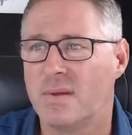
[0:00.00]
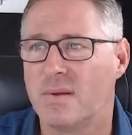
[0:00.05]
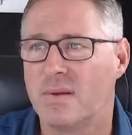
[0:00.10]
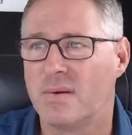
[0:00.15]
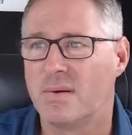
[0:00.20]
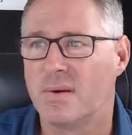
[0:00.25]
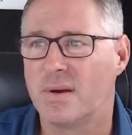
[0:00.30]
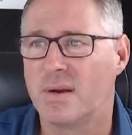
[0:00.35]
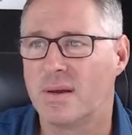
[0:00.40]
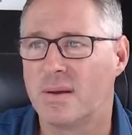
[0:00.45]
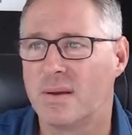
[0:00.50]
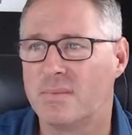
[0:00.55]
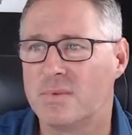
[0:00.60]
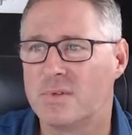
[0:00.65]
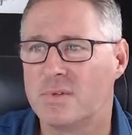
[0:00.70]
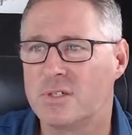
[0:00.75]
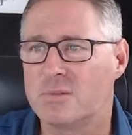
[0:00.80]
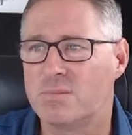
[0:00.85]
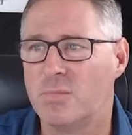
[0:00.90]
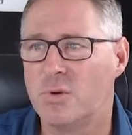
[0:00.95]
Right,
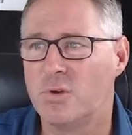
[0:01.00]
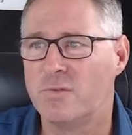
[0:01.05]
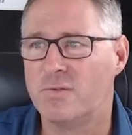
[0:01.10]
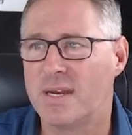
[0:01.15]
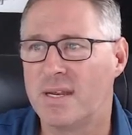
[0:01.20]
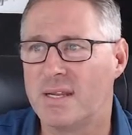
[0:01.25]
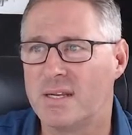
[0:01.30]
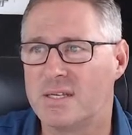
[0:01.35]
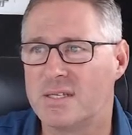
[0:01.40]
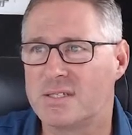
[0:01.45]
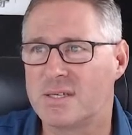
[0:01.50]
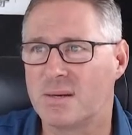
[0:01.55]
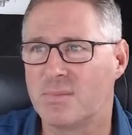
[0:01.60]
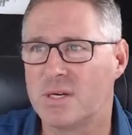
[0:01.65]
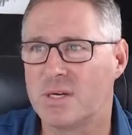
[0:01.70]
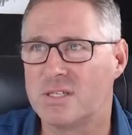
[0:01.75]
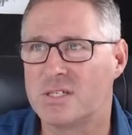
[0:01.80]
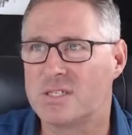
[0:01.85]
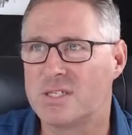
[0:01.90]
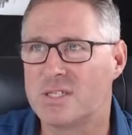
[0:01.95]
just move that into
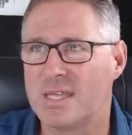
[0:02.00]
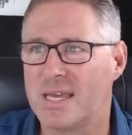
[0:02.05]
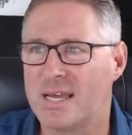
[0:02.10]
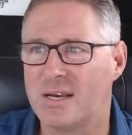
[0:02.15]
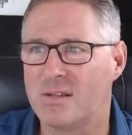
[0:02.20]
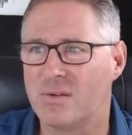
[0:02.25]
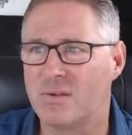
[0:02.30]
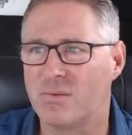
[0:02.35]
somewhere just at the end